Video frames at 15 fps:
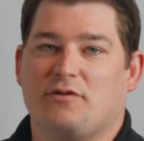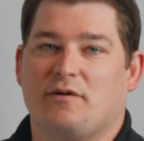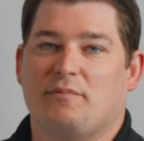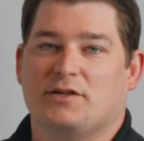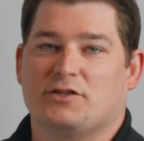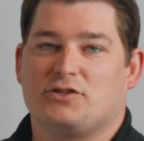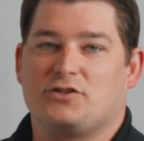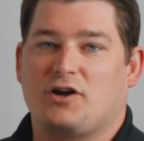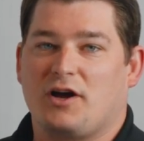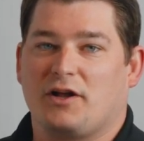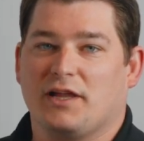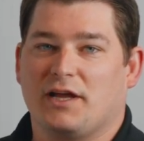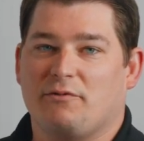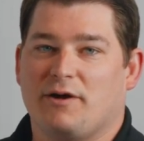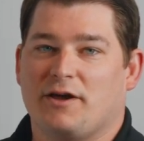have been
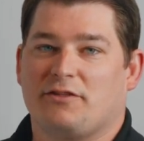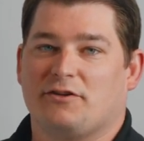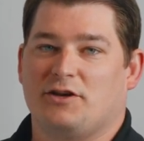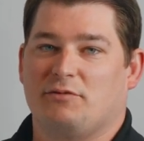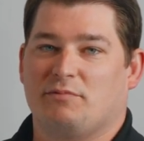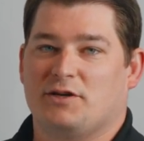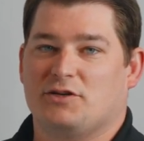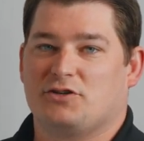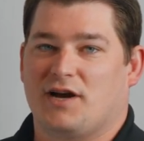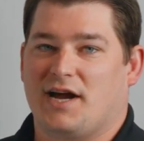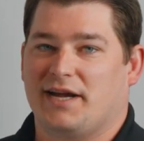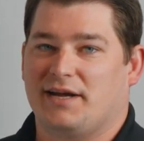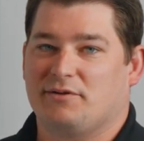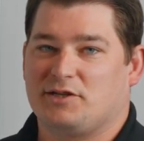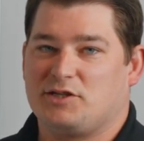struggling with or you've been
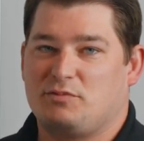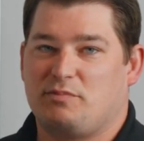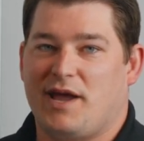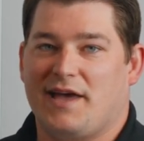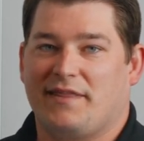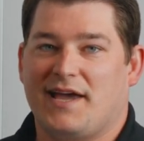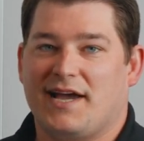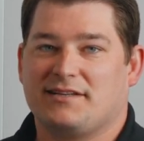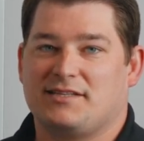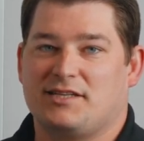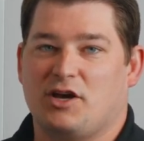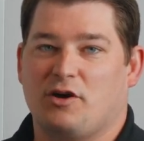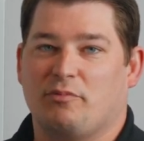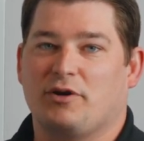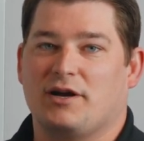trying to expand the
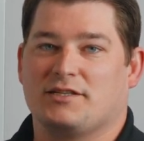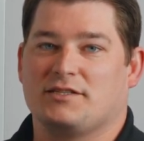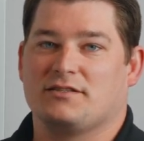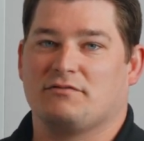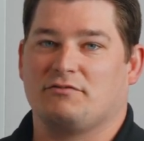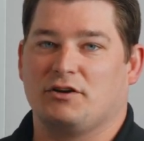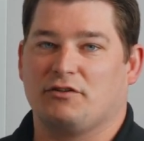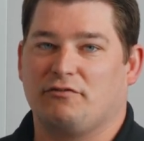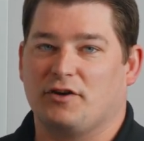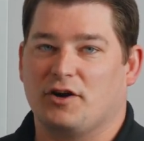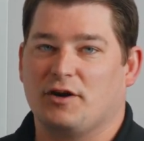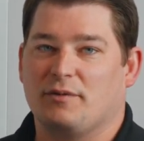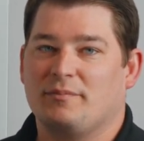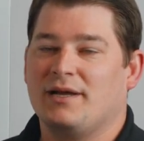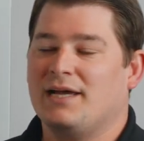SEO presence of your
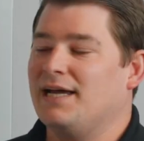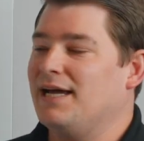firm,